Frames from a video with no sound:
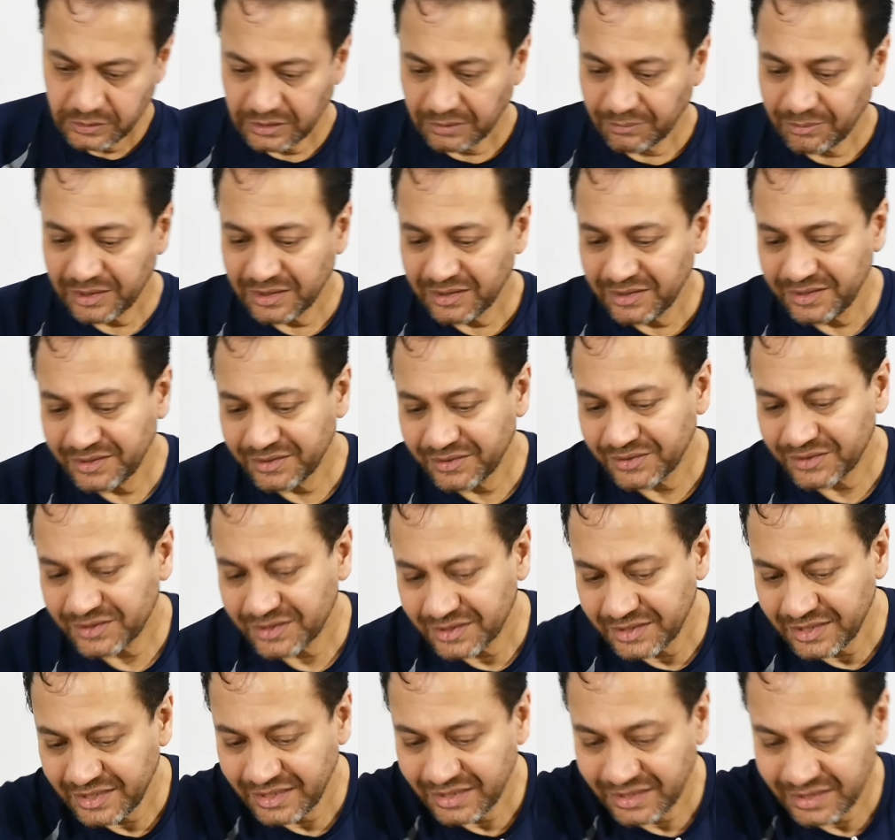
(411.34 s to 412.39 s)
I'm going to use
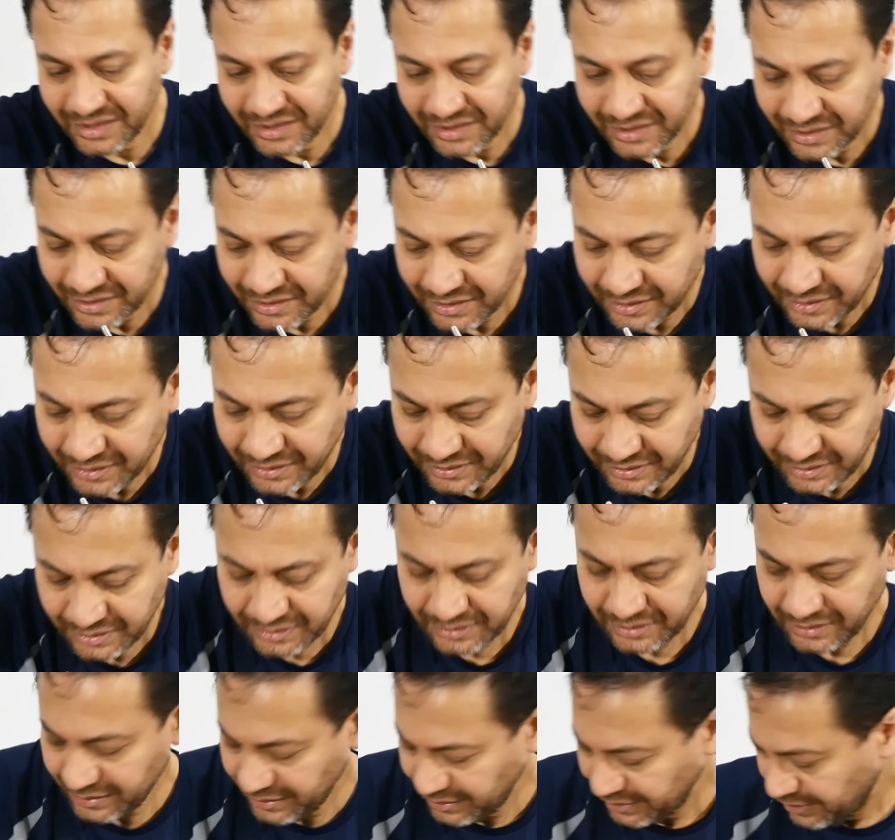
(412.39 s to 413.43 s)
the
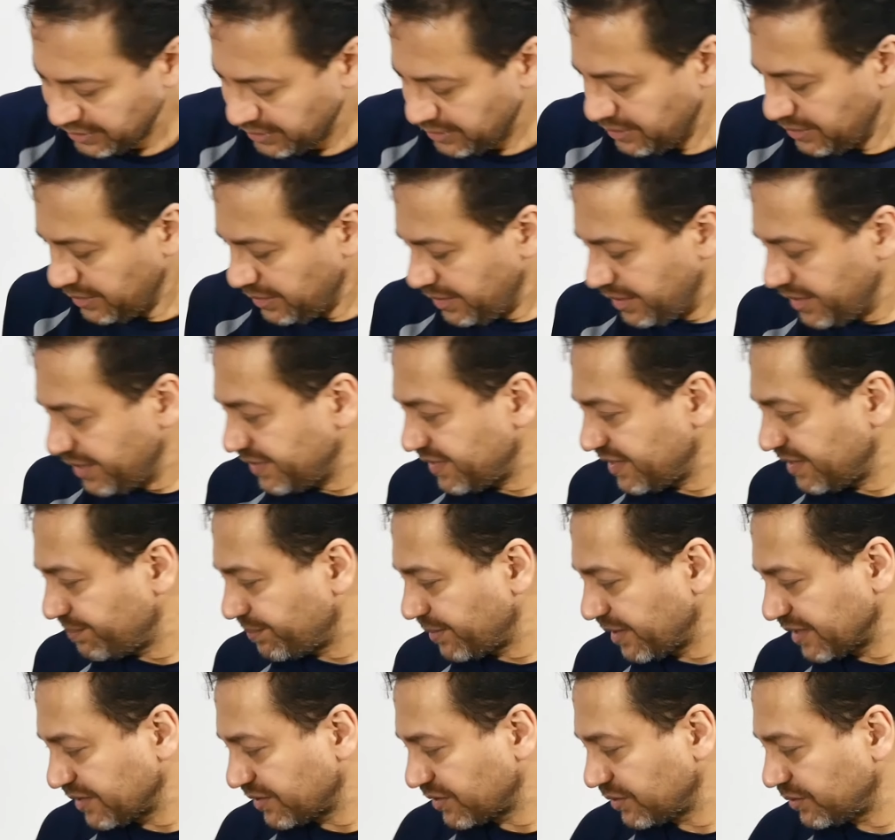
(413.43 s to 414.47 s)

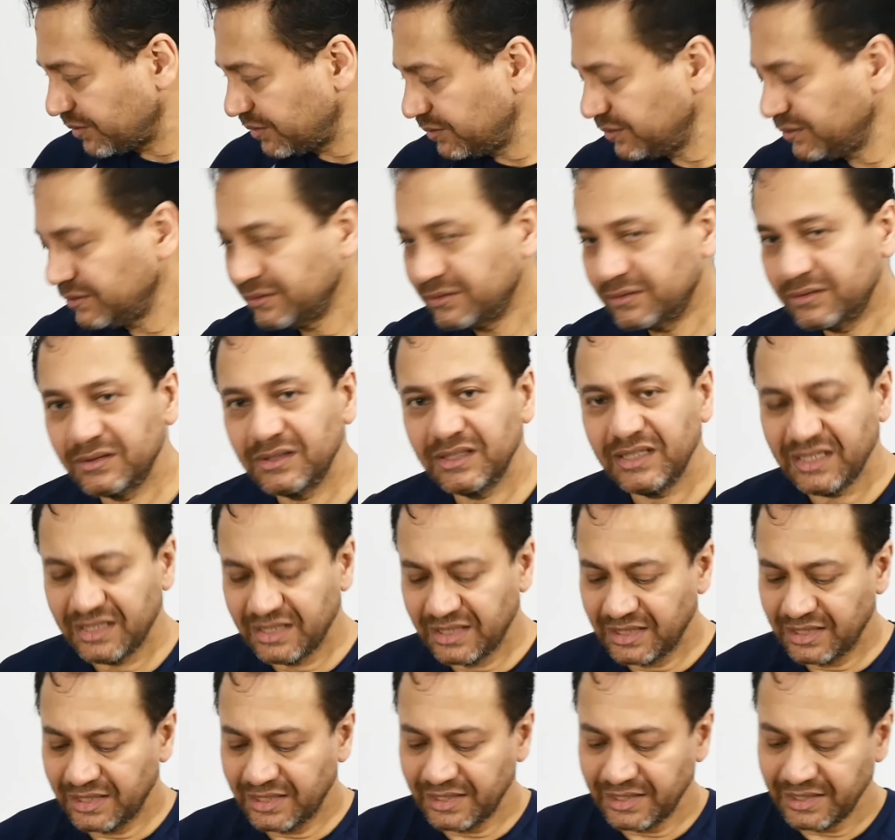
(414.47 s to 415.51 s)
Espresso,
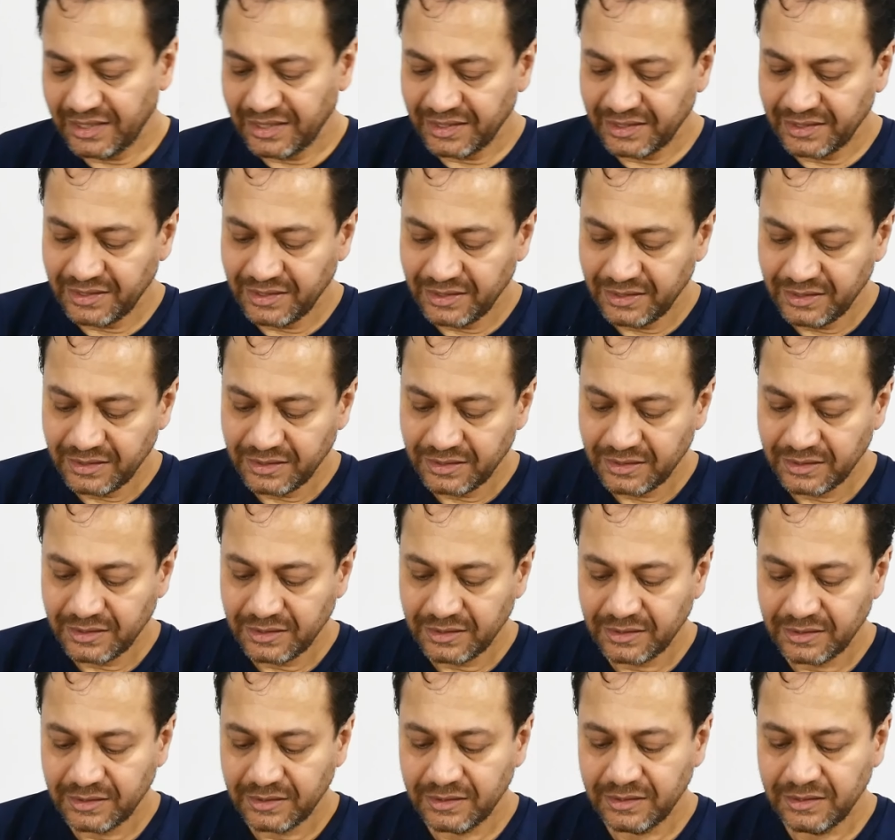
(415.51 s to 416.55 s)
and
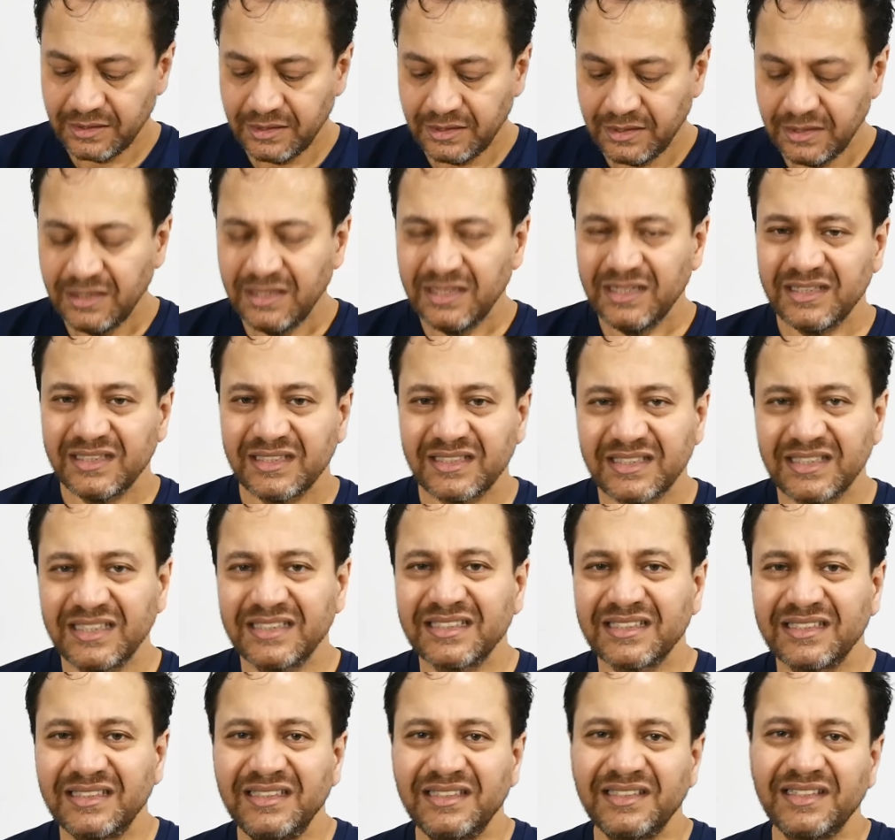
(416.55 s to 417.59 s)

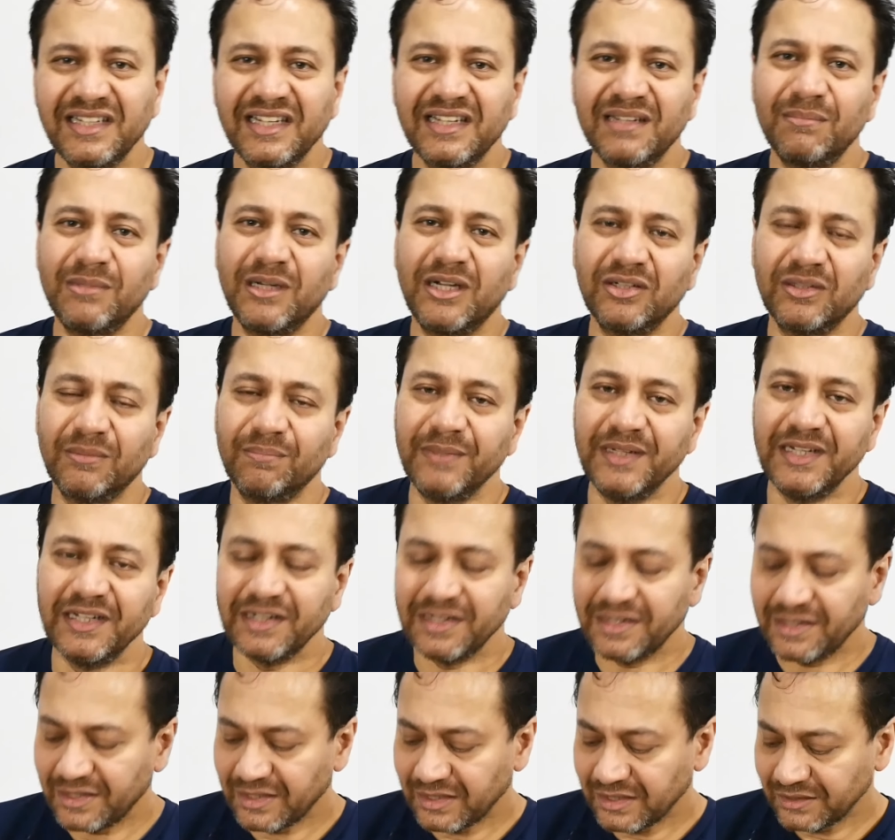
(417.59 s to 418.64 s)
that's going to take about a minute
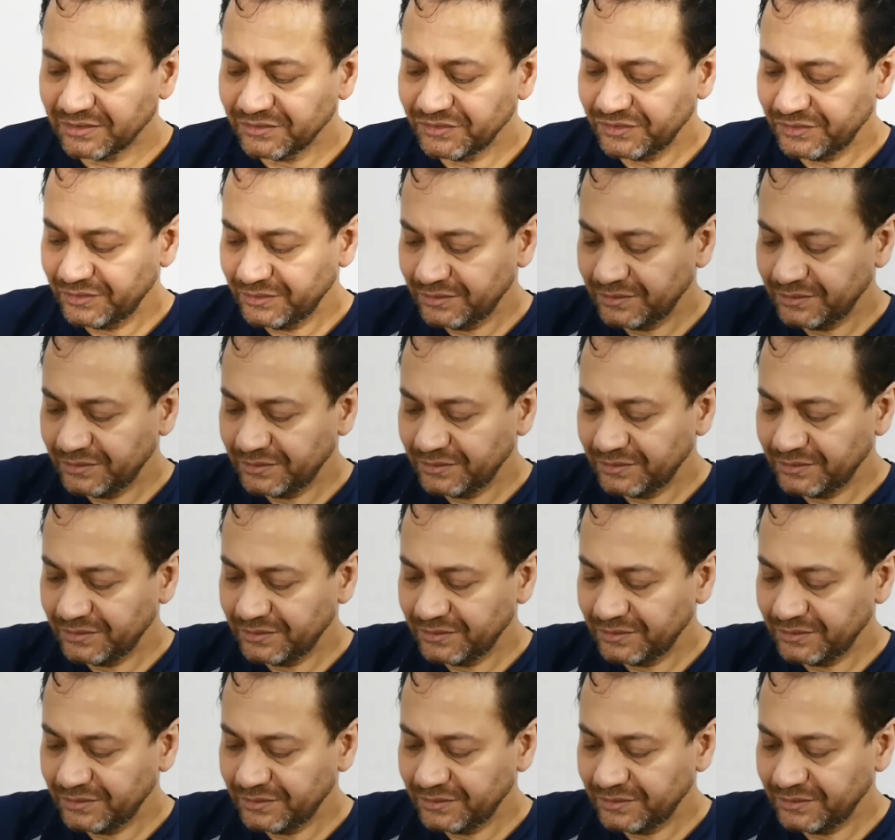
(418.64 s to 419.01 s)
and a half.